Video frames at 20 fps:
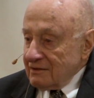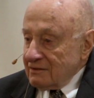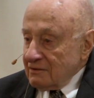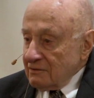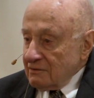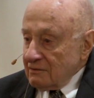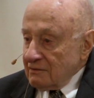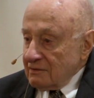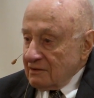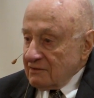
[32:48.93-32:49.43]

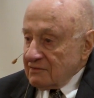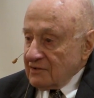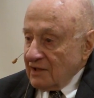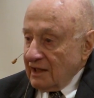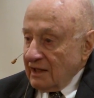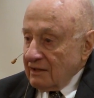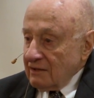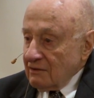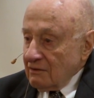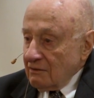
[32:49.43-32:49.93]
to
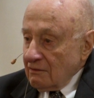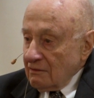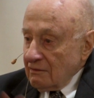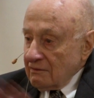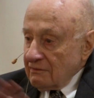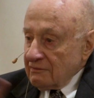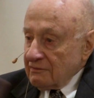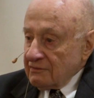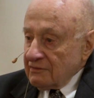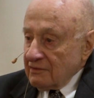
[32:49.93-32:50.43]
design
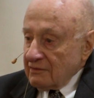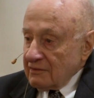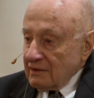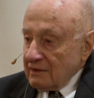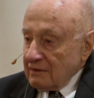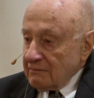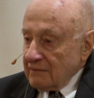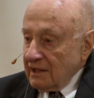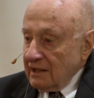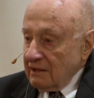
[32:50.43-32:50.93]
all of
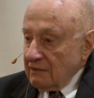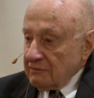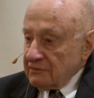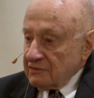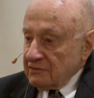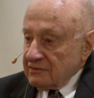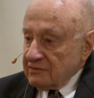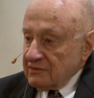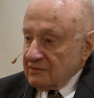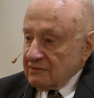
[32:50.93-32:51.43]
the
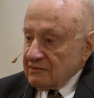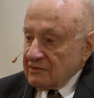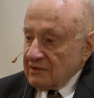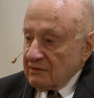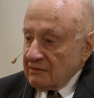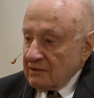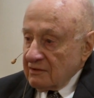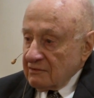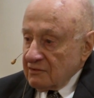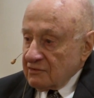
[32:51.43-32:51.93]
houses in
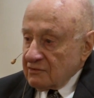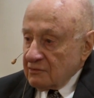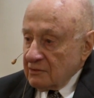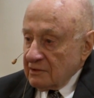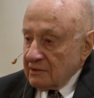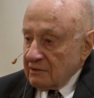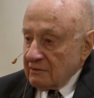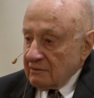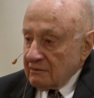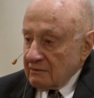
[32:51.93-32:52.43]
Sutherland
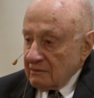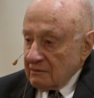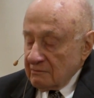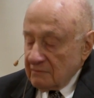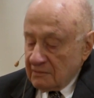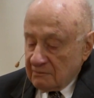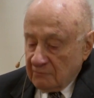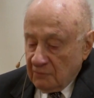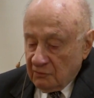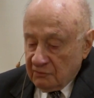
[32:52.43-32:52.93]
Square, or
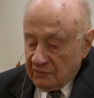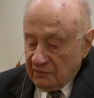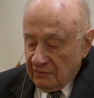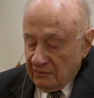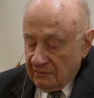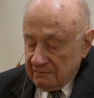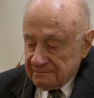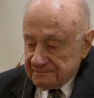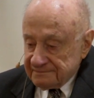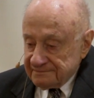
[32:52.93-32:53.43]
most
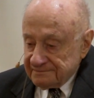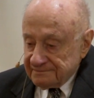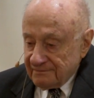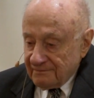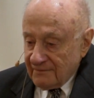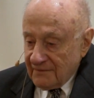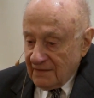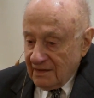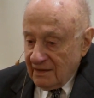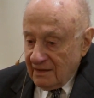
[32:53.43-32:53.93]
of them.
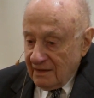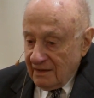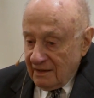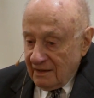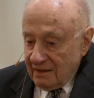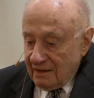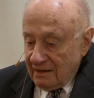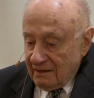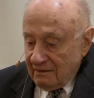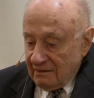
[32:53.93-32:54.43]

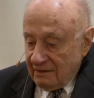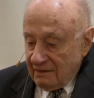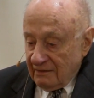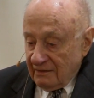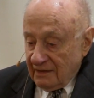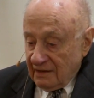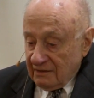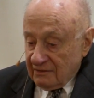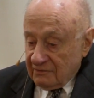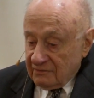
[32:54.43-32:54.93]

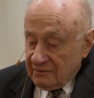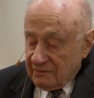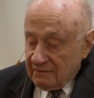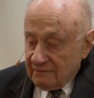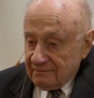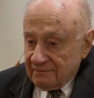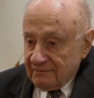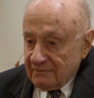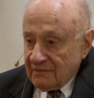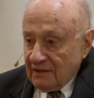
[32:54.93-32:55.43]
And
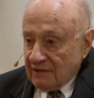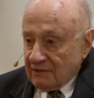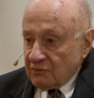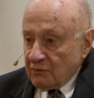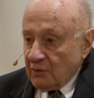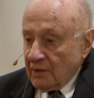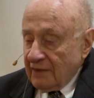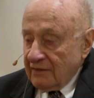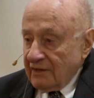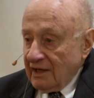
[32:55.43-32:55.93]
that's,
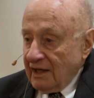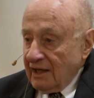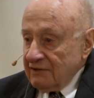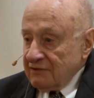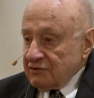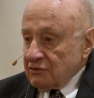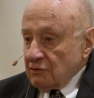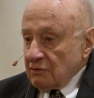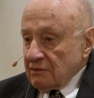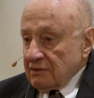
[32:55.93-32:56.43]
that's why the
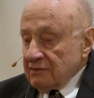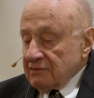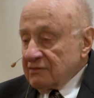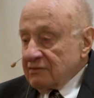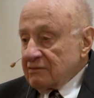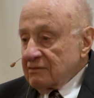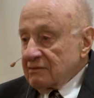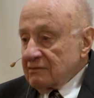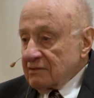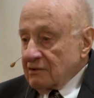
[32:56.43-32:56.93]
high school
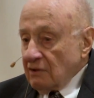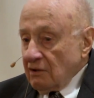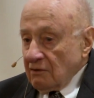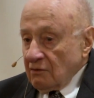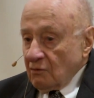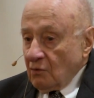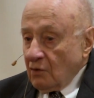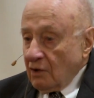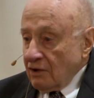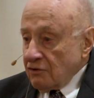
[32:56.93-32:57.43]
is
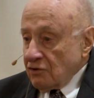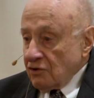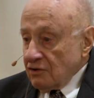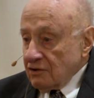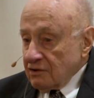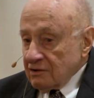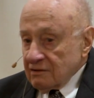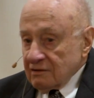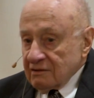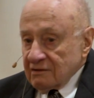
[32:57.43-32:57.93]
called
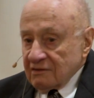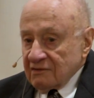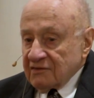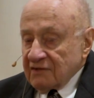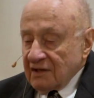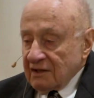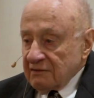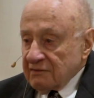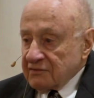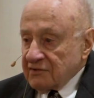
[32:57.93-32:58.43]
Washington
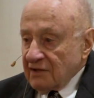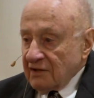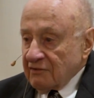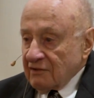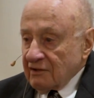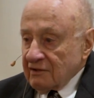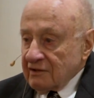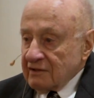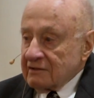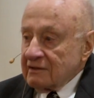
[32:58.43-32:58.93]
instead of
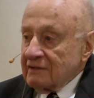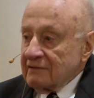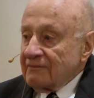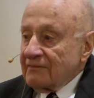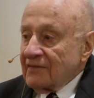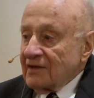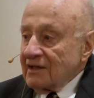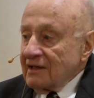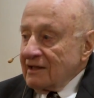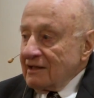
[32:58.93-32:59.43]
Sutherland,
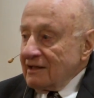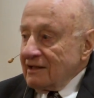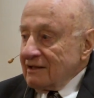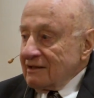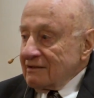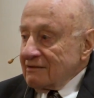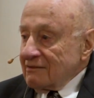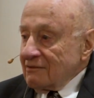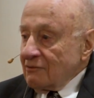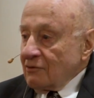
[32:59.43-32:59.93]

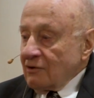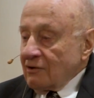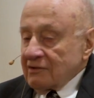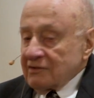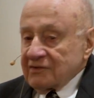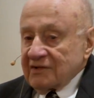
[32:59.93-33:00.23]
and where